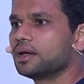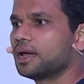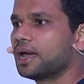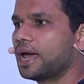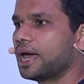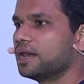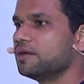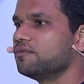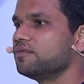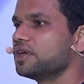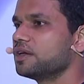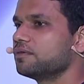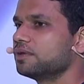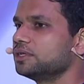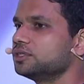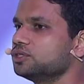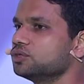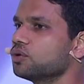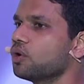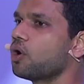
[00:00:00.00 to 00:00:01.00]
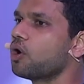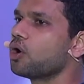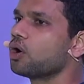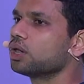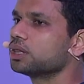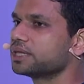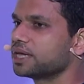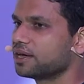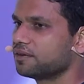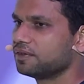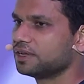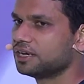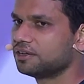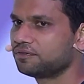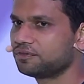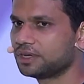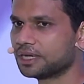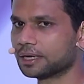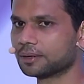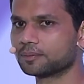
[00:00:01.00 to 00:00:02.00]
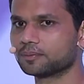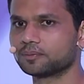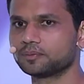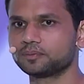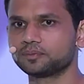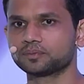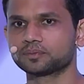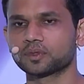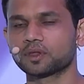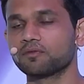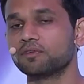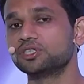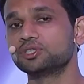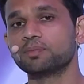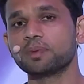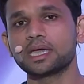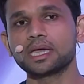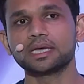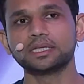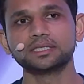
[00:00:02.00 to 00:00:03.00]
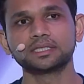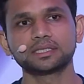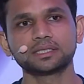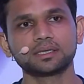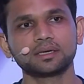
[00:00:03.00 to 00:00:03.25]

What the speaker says: and we will do all the heavy lifting, which means